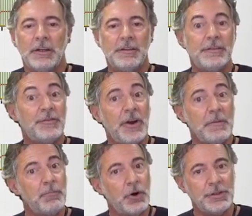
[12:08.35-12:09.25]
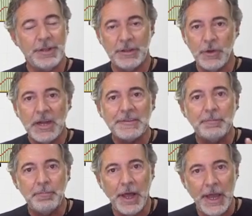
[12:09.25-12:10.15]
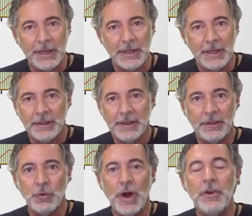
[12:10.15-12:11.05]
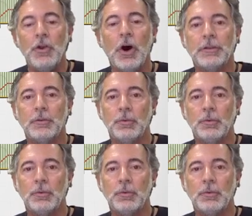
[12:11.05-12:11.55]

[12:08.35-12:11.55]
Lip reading: This is very important that you explain that you are not